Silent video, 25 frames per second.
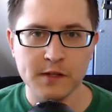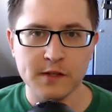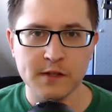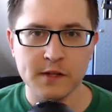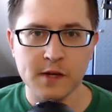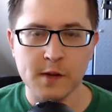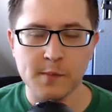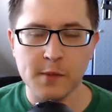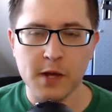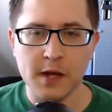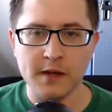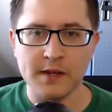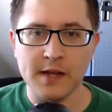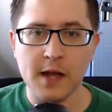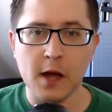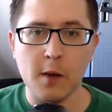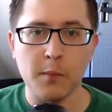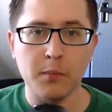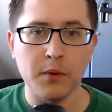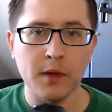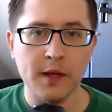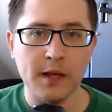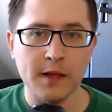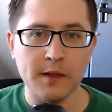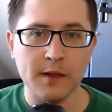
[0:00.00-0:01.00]
And I'm not
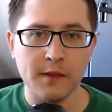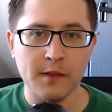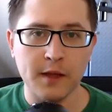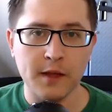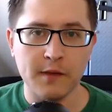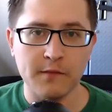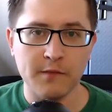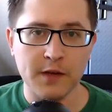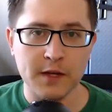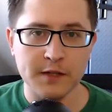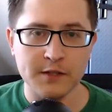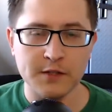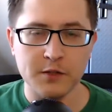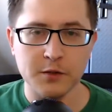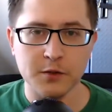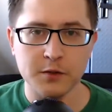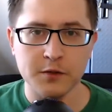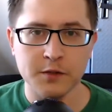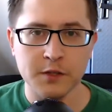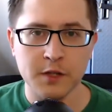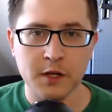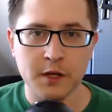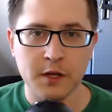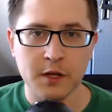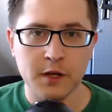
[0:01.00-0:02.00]
downplaying
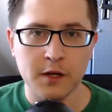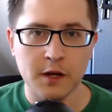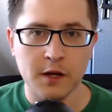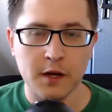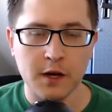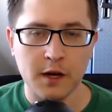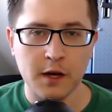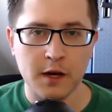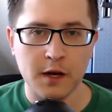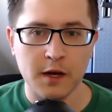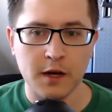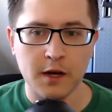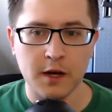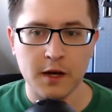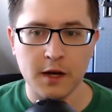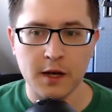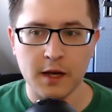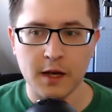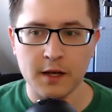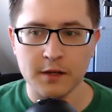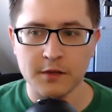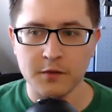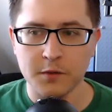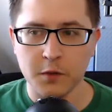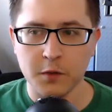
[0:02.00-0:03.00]
investors
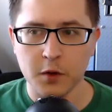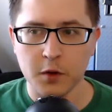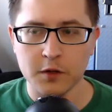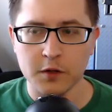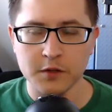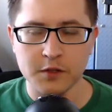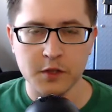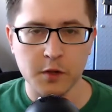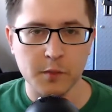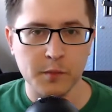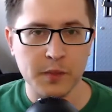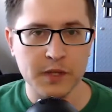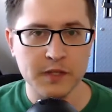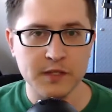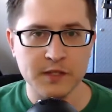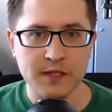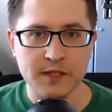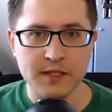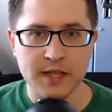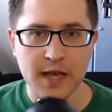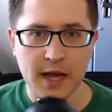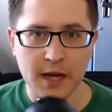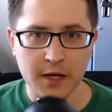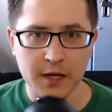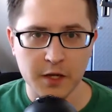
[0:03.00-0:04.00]
as far as their business
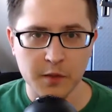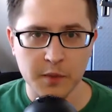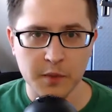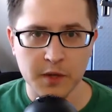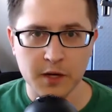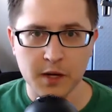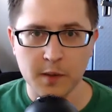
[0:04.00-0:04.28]
acumen.